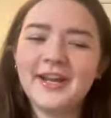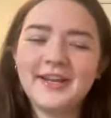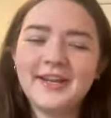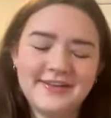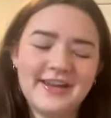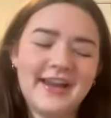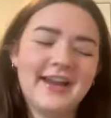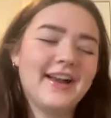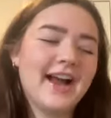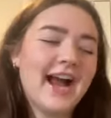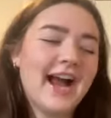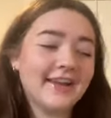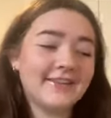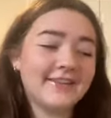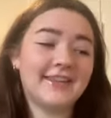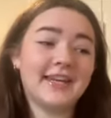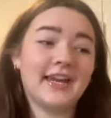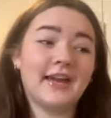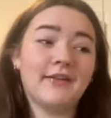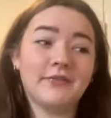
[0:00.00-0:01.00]
right. Yeah. I
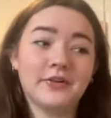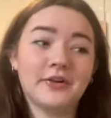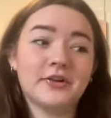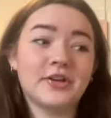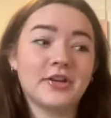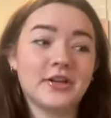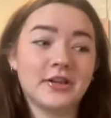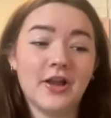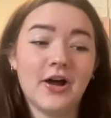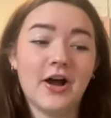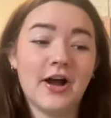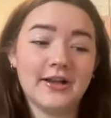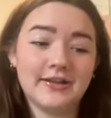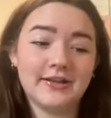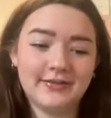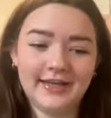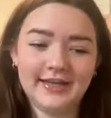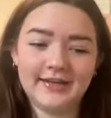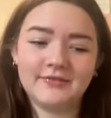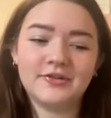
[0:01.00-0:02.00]
think I've learned a
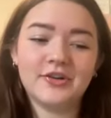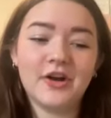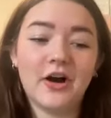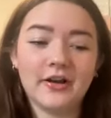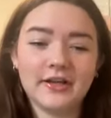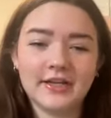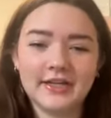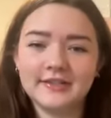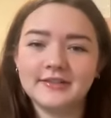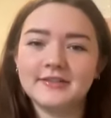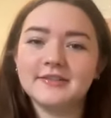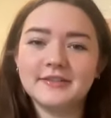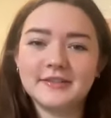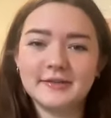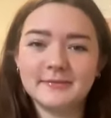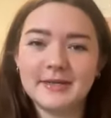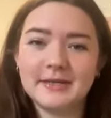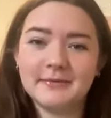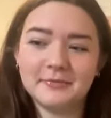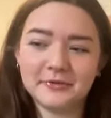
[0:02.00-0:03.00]
lot like talking
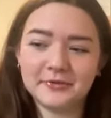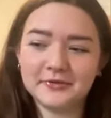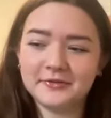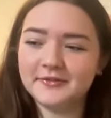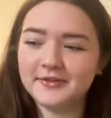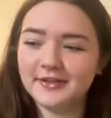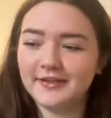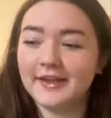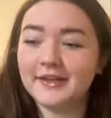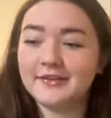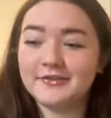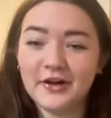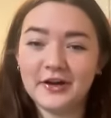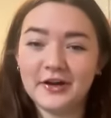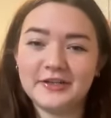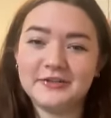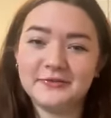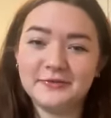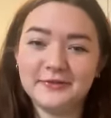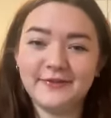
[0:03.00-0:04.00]
to people, like
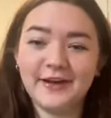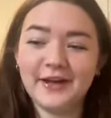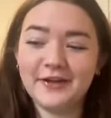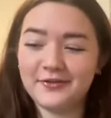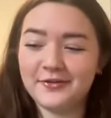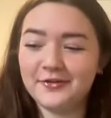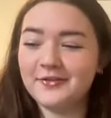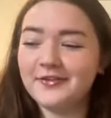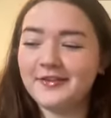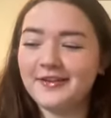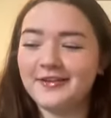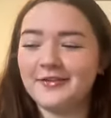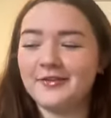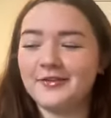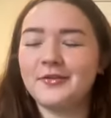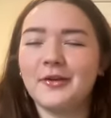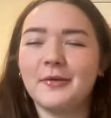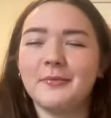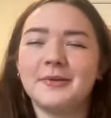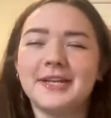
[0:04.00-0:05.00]
talking to advisors, because
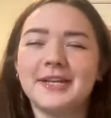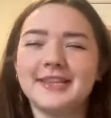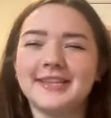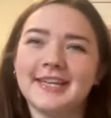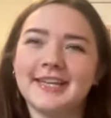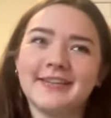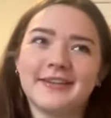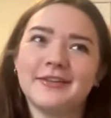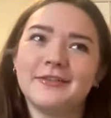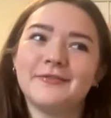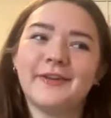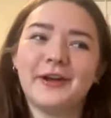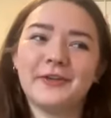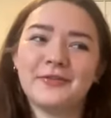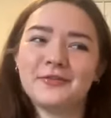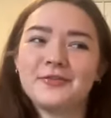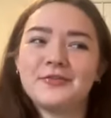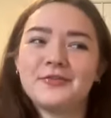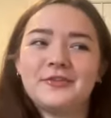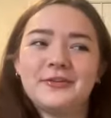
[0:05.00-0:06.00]
there's so many things that
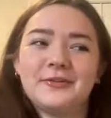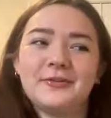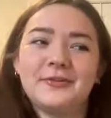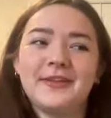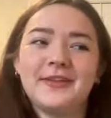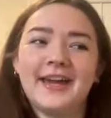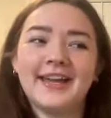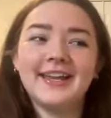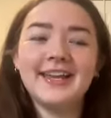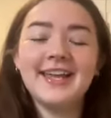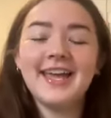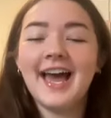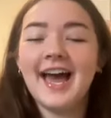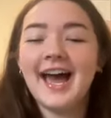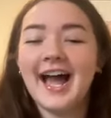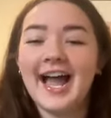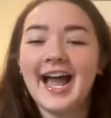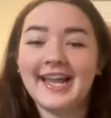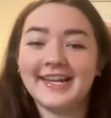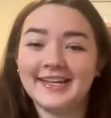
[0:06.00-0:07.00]
advisors do that
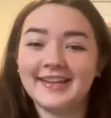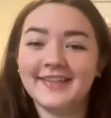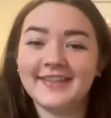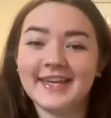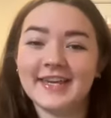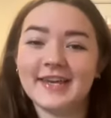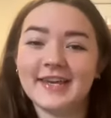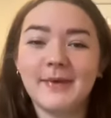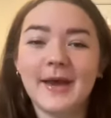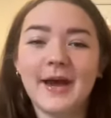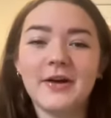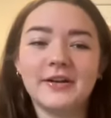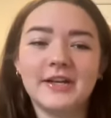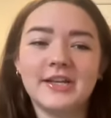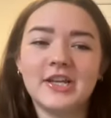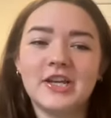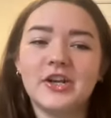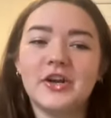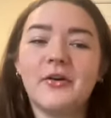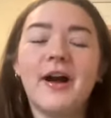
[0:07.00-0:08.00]
I didn't think about.
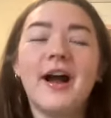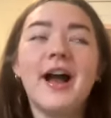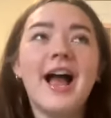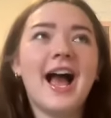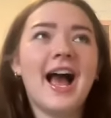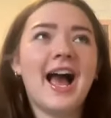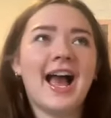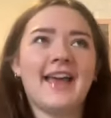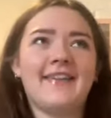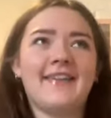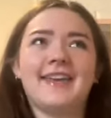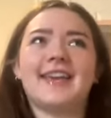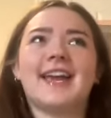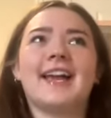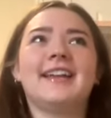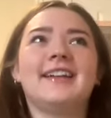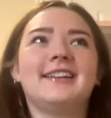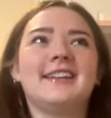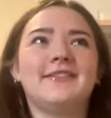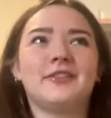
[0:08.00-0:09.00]
And, you know, I think
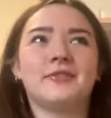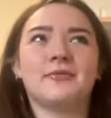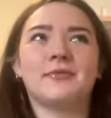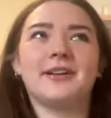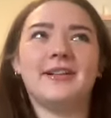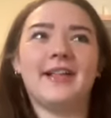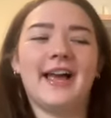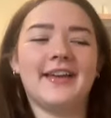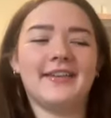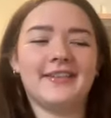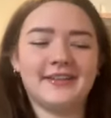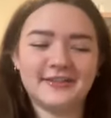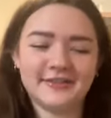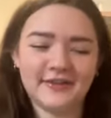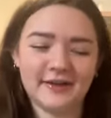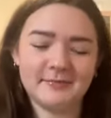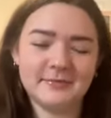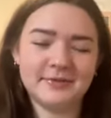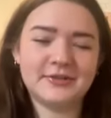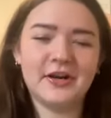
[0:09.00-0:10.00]
I didn't even realize
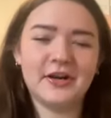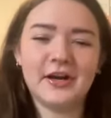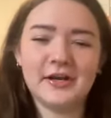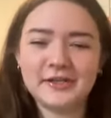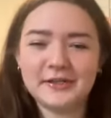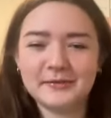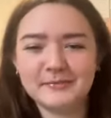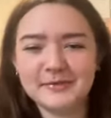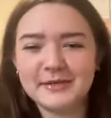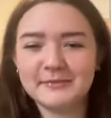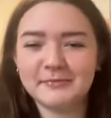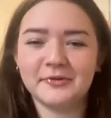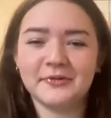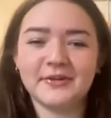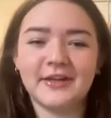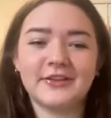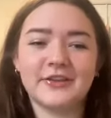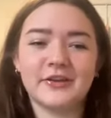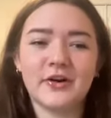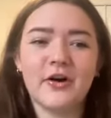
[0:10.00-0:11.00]
until I've been talking to people
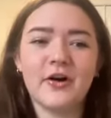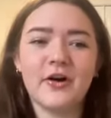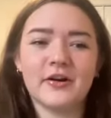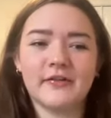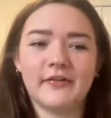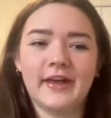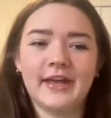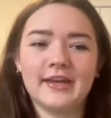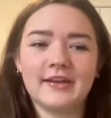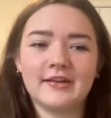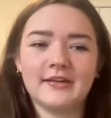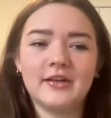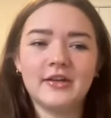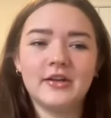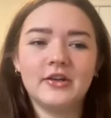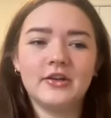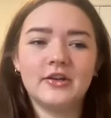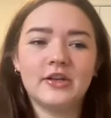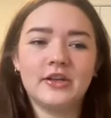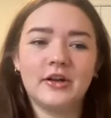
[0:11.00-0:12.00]
that there are like,
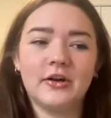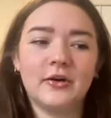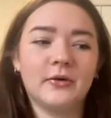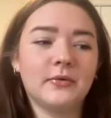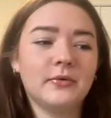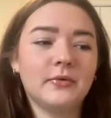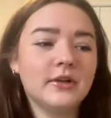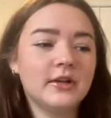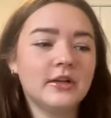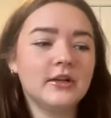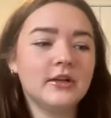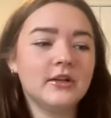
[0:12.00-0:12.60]
you know,